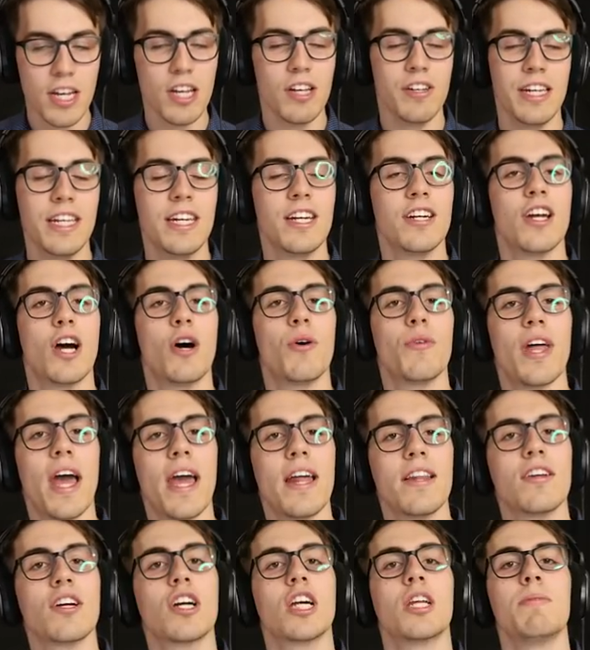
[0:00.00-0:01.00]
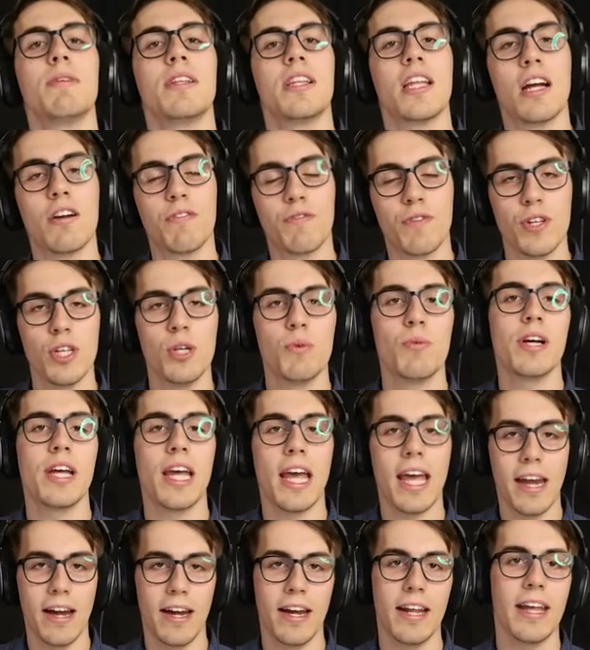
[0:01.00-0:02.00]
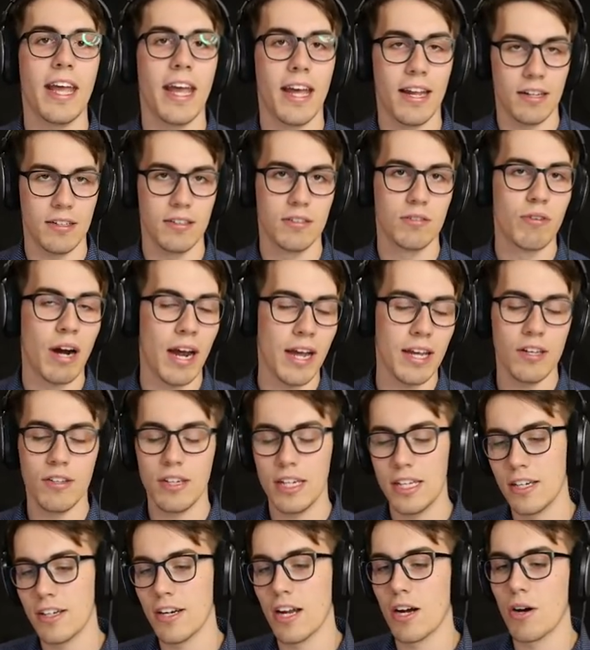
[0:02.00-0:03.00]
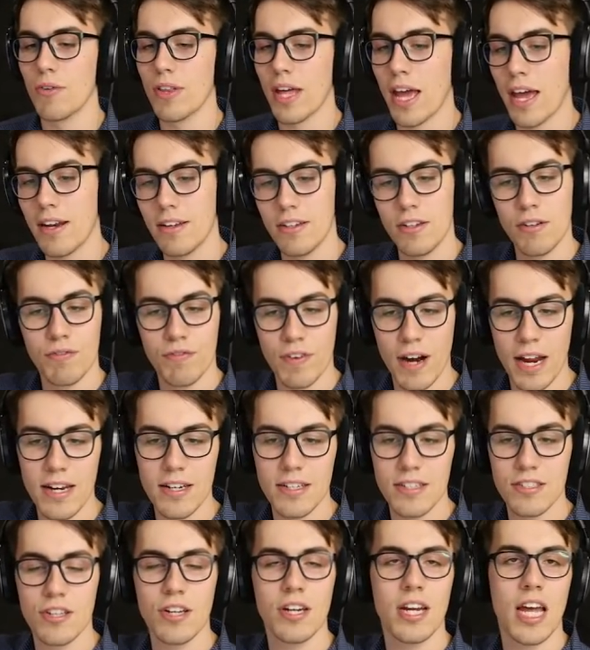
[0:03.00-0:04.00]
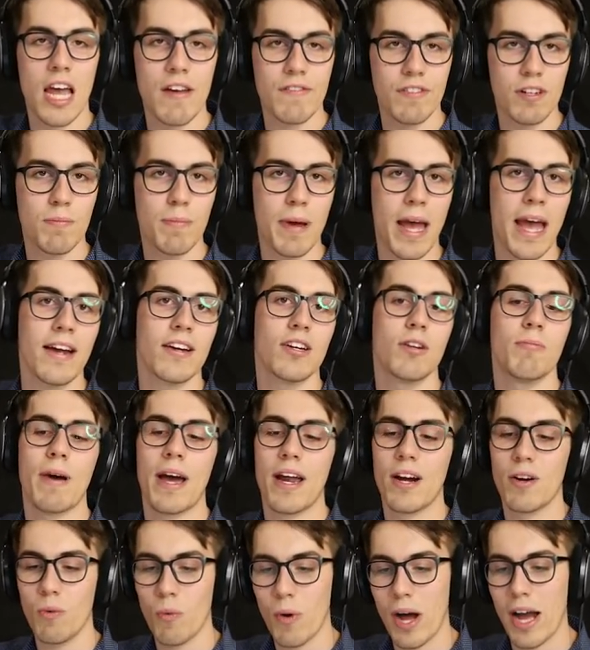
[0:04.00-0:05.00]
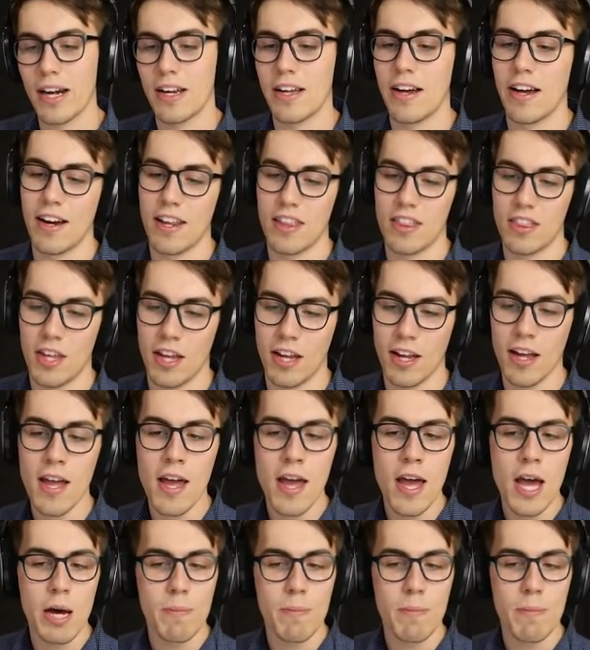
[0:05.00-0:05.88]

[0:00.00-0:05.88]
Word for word: You need to know that they're going to be there for you again and again, right? You need to know that your friend is going to have your back no matter what kind of thing.